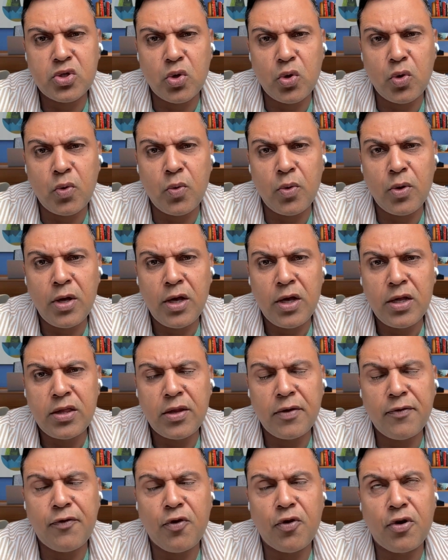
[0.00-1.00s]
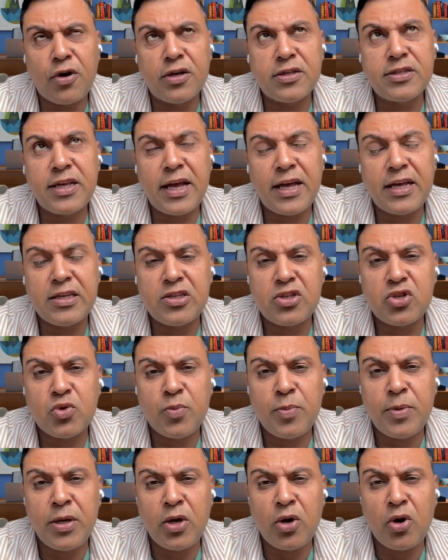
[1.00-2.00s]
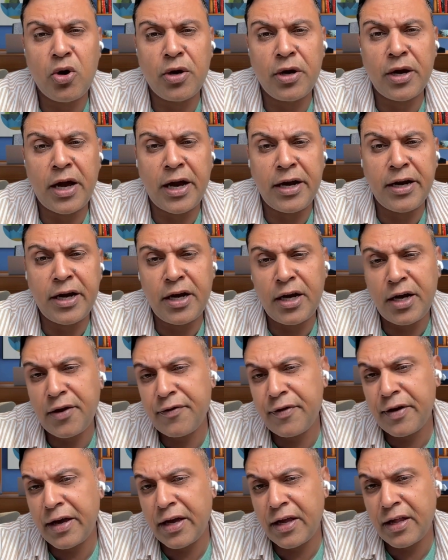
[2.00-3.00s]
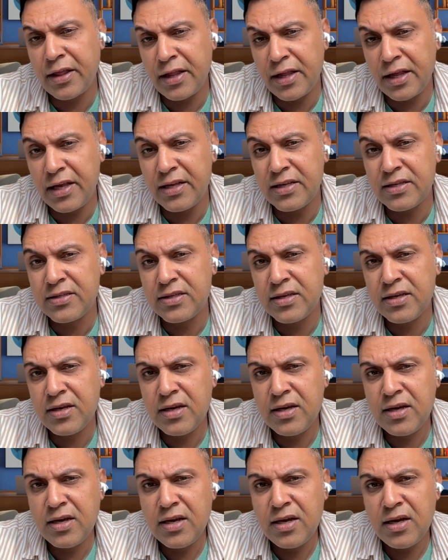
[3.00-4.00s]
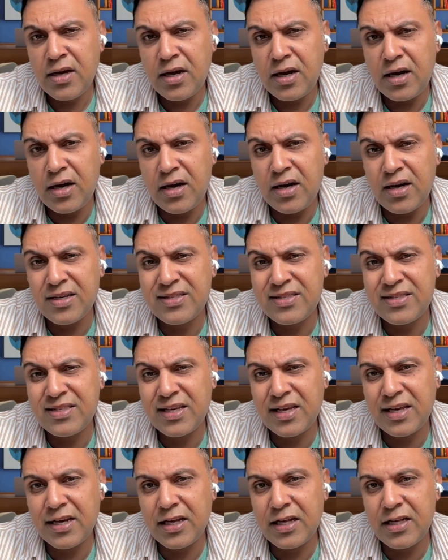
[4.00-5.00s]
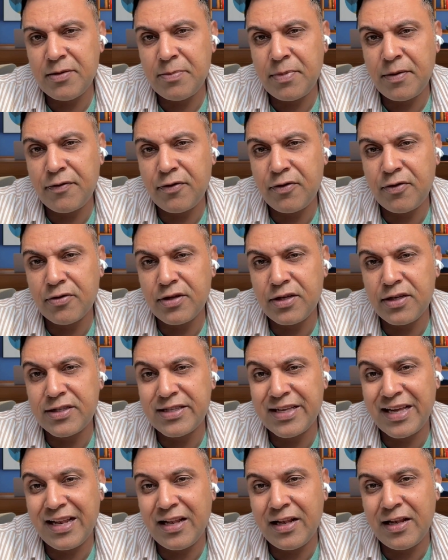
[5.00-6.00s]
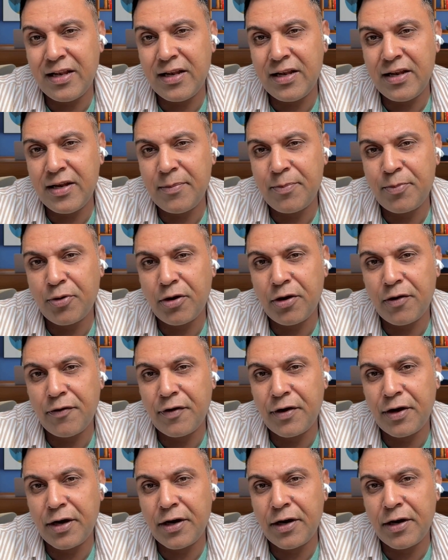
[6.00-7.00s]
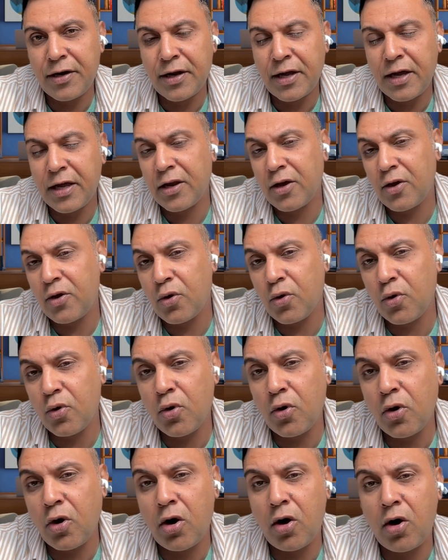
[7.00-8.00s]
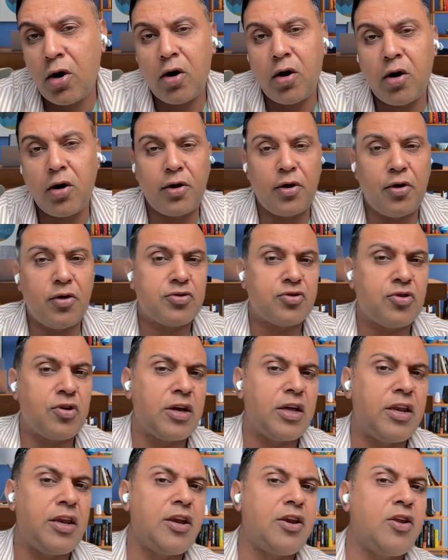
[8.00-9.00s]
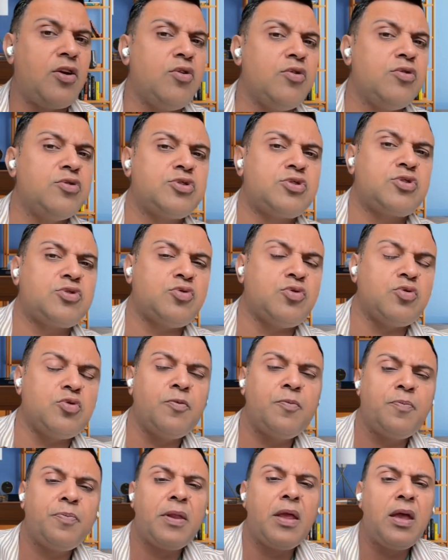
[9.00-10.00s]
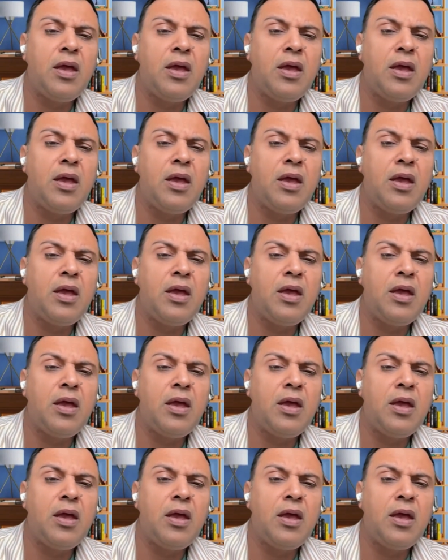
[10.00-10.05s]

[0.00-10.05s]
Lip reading: so the focus has to be on identifying these signal before the cell proliferate and grow. So again, it goes to